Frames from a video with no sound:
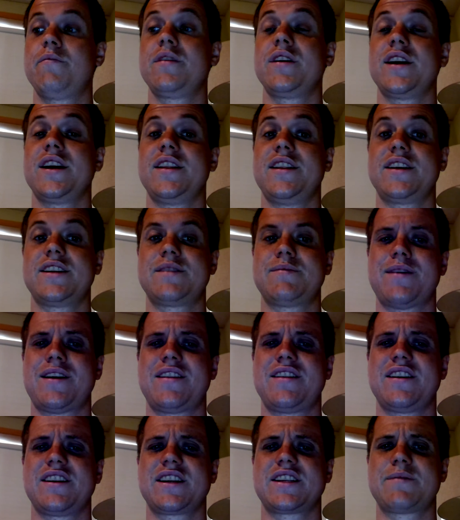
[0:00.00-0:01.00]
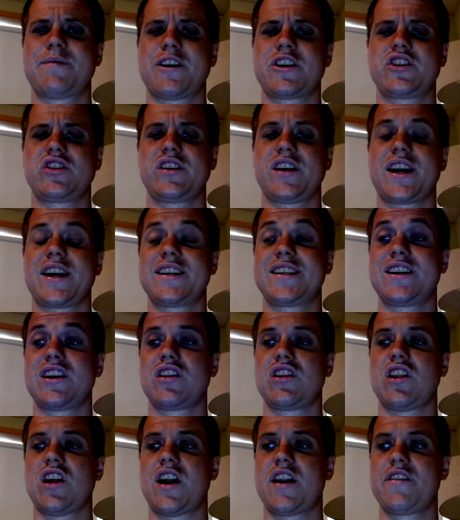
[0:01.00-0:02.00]
in this method especially, I see a
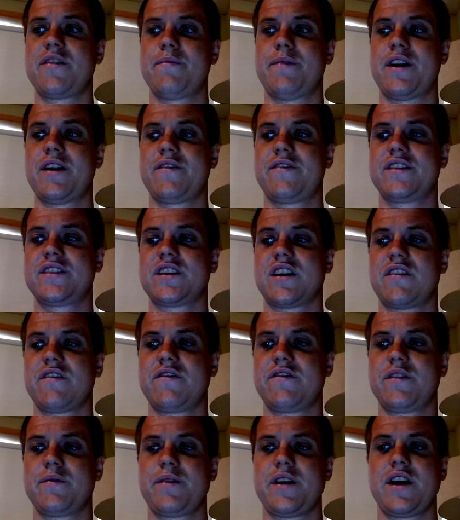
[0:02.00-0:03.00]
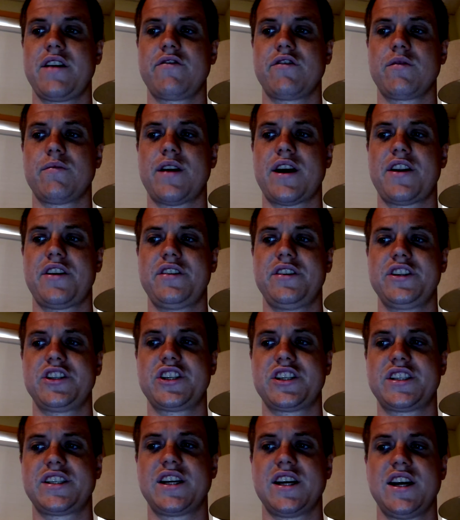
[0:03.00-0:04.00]
lot of the benefits of the behavioral model and
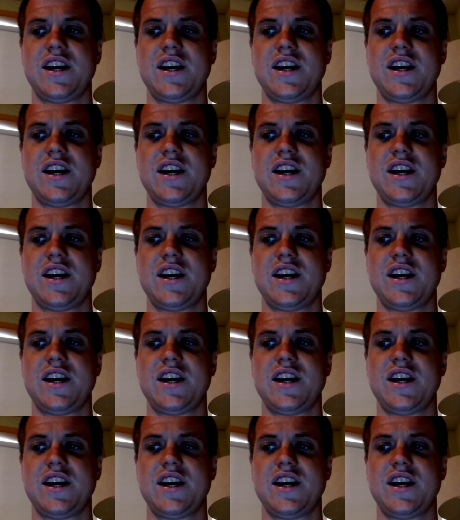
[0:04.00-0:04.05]
just